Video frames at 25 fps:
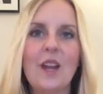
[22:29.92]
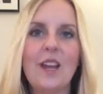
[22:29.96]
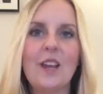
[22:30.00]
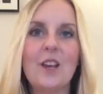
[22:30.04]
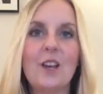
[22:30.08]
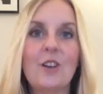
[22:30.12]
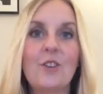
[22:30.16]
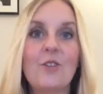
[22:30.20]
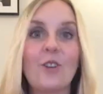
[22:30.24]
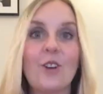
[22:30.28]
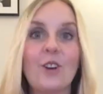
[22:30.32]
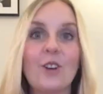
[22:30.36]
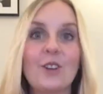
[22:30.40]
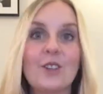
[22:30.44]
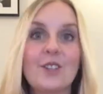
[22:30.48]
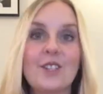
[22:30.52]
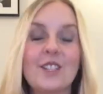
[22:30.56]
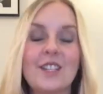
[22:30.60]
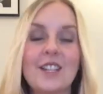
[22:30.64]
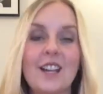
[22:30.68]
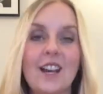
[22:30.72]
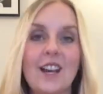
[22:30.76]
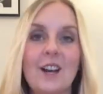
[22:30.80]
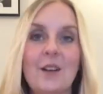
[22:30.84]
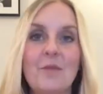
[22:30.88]

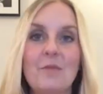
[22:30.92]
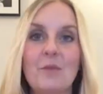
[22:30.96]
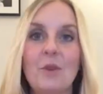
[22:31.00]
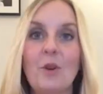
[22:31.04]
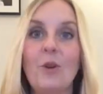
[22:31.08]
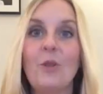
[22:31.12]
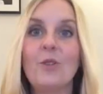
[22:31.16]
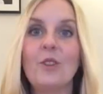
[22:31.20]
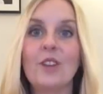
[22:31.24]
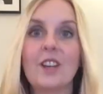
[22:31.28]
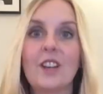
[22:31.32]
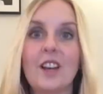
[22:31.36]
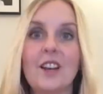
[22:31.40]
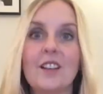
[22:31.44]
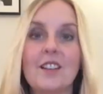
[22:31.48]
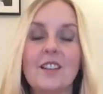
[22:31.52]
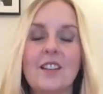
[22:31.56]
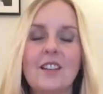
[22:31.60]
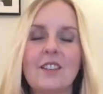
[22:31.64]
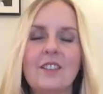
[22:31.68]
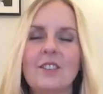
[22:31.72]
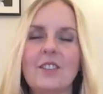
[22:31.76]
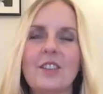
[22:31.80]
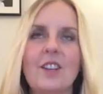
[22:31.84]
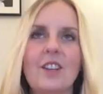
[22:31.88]
across um, all the co-
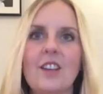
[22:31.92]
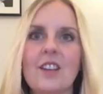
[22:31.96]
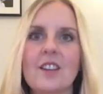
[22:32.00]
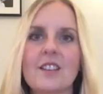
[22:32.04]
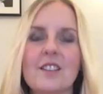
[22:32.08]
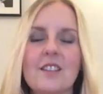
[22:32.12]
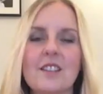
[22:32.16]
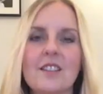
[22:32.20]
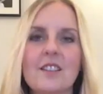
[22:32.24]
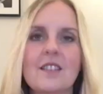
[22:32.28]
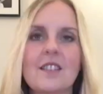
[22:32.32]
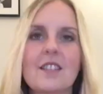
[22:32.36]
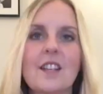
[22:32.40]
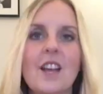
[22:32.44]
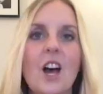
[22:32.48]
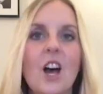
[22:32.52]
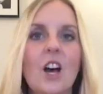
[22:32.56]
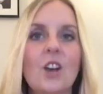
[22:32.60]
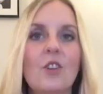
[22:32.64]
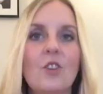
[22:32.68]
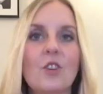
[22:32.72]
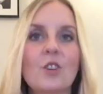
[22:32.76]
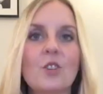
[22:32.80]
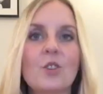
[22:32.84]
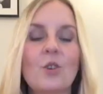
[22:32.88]
cousins,
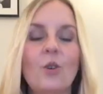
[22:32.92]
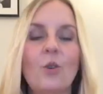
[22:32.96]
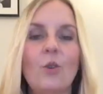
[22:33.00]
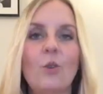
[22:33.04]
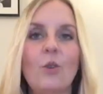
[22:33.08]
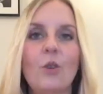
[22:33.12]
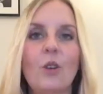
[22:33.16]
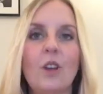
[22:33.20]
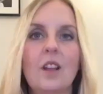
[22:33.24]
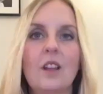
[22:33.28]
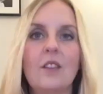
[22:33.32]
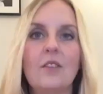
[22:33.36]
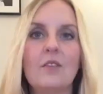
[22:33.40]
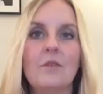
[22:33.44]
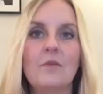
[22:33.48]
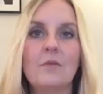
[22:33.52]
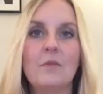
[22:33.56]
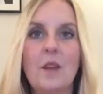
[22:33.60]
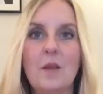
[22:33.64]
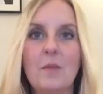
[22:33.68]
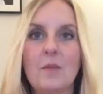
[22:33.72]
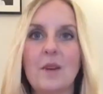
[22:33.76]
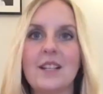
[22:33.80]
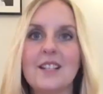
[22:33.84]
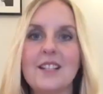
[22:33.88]
across all of
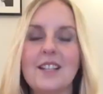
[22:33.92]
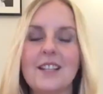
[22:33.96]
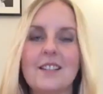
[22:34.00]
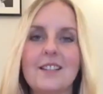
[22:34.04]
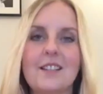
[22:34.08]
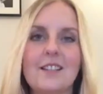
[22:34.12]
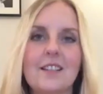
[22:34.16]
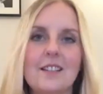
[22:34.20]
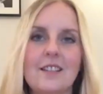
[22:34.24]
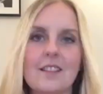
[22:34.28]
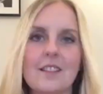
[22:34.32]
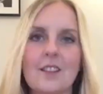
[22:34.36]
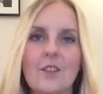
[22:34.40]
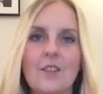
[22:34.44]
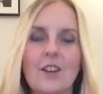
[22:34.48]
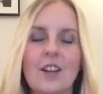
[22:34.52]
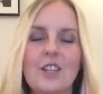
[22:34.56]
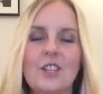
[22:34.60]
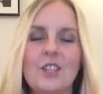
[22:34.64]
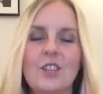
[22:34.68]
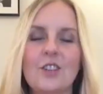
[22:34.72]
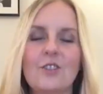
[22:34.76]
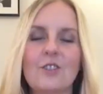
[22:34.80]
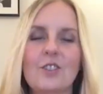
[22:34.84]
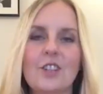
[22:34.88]
me and my sisters and the
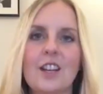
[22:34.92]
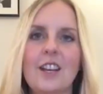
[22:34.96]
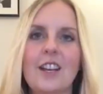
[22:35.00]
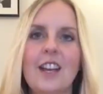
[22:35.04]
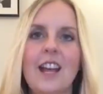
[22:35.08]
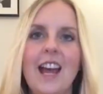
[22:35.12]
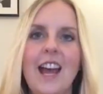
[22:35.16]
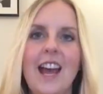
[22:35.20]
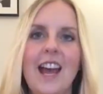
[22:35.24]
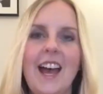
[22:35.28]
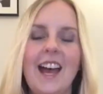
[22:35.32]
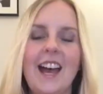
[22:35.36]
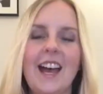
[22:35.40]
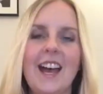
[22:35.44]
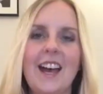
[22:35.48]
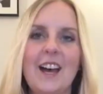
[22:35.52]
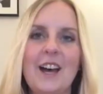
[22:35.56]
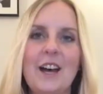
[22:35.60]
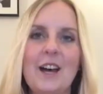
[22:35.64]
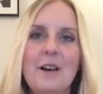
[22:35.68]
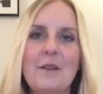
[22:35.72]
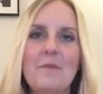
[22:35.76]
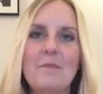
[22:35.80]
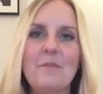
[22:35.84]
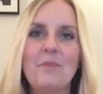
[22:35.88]
grandchildren,
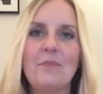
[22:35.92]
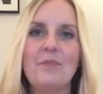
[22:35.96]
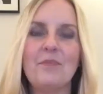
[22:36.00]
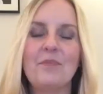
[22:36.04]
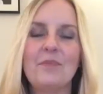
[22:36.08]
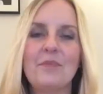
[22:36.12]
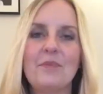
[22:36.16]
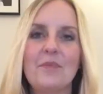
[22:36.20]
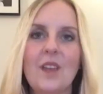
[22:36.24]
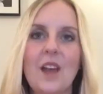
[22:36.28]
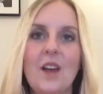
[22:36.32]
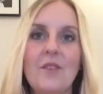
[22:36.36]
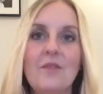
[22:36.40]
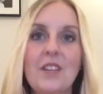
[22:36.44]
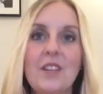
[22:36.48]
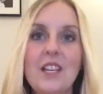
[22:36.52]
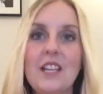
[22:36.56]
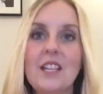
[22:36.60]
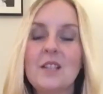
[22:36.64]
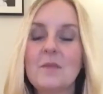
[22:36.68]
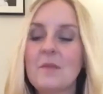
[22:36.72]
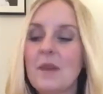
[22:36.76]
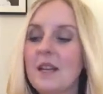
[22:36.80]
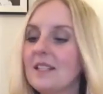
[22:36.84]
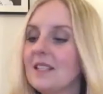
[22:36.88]
um, of
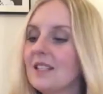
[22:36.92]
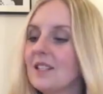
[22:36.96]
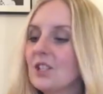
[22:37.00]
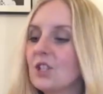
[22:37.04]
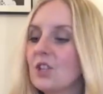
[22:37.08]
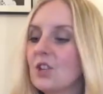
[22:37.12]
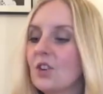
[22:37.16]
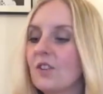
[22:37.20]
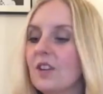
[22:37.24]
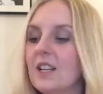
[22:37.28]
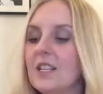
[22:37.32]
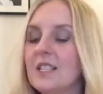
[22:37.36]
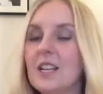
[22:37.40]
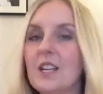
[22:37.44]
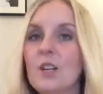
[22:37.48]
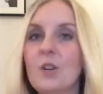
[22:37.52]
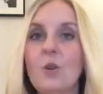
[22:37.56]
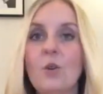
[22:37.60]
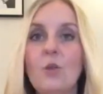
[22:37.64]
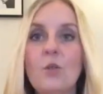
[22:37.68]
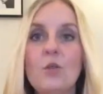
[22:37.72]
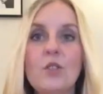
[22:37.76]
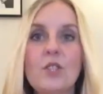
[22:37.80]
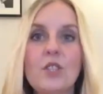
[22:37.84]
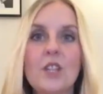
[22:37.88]
these amazing stories and
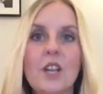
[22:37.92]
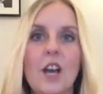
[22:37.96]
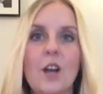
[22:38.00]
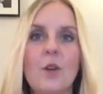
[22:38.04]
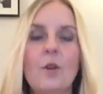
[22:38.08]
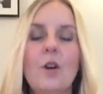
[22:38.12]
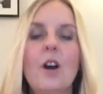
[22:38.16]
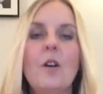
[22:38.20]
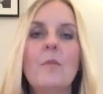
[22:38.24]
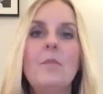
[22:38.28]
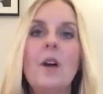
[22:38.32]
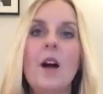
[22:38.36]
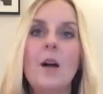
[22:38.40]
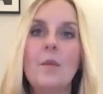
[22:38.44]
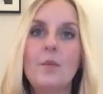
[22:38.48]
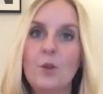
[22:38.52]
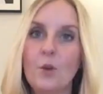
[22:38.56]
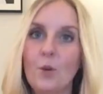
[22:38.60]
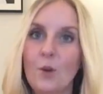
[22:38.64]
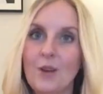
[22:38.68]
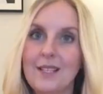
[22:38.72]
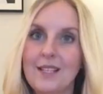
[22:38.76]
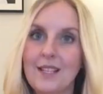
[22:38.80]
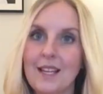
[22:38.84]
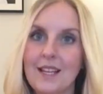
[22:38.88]
also pub
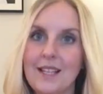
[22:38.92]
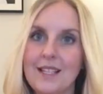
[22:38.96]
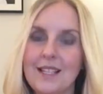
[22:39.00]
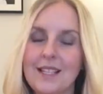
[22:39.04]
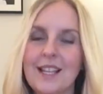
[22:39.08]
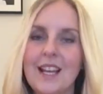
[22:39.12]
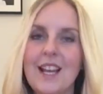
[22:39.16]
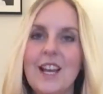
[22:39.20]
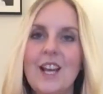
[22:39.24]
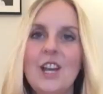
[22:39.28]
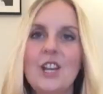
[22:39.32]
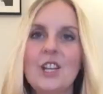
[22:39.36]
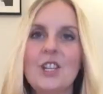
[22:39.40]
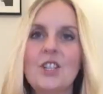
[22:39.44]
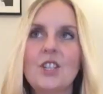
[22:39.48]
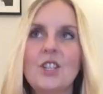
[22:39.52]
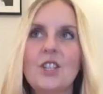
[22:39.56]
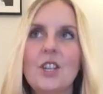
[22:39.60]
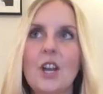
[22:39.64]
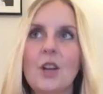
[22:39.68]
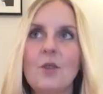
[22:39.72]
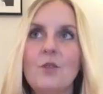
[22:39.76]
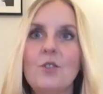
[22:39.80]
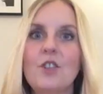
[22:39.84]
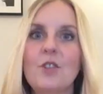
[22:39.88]
quizzes.
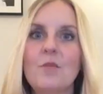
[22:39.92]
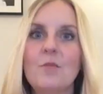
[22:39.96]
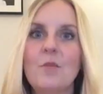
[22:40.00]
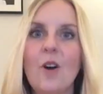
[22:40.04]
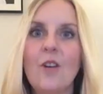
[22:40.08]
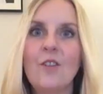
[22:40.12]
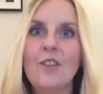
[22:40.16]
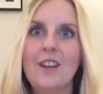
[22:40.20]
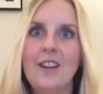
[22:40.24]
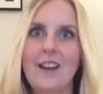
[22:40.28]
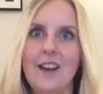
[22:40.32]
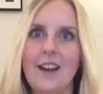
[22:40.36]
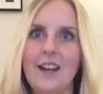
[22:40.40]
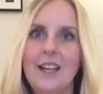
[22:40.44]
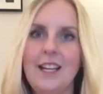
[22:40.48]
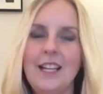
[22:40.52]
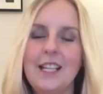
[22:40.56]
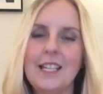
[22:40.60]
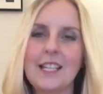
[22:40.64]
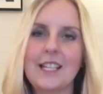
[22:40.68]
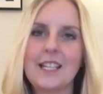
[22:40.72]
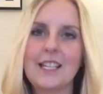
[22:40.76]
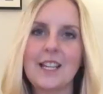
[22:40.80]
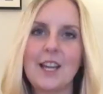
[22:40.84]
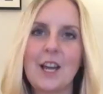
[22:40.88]
So tomorrow
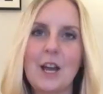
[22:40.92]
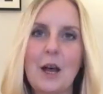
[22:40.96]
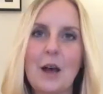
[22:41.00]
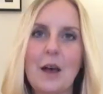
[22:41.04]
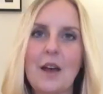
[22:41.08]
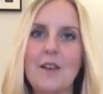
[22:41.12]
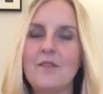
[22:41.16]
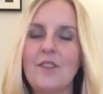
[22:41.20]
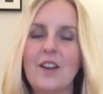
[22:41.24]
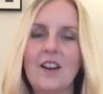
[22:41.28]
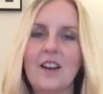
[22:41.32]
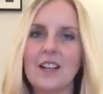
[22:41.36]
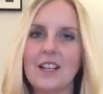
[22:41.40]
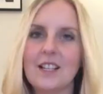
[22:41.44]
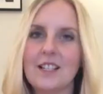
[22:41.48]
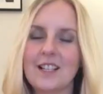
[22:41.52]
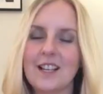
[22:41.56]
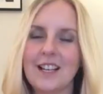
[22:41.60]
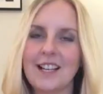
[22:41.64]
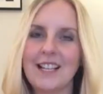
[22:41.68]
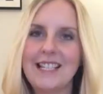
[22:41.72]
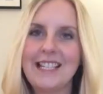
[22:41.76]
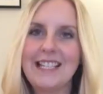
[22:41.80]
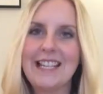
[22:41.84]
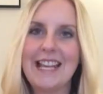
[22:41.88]
night, very
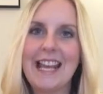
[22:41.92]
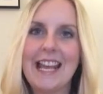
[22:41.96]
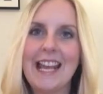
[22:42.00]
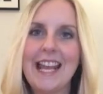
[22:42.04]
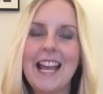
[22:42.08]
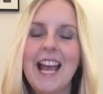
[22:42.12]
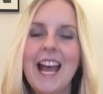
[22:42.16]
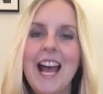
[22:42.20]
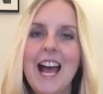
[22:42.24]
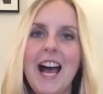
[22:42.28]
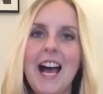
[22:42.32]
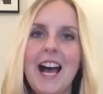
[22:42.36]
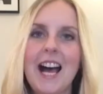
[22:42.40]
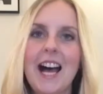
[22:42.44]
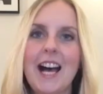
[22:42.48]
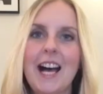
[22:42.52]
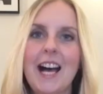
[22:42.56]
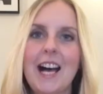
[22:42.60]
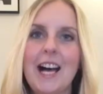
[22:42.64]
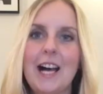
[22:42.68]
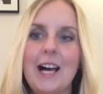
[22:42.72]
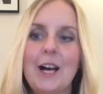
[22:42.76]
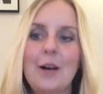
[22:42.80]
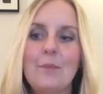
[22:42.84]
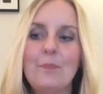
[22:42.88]
exciting,
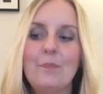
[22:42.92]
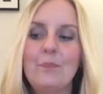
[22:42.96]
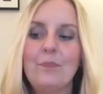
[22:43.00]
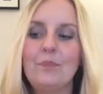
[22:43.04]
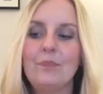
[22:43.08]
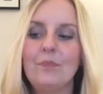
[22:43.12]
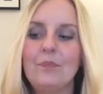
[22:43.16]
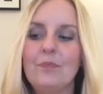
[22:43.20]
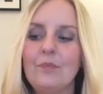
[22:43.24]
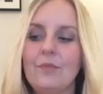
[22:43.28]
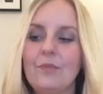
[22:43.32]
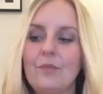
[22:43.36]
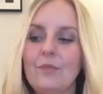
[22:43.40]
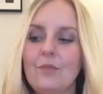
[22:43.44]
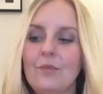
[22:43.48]
um,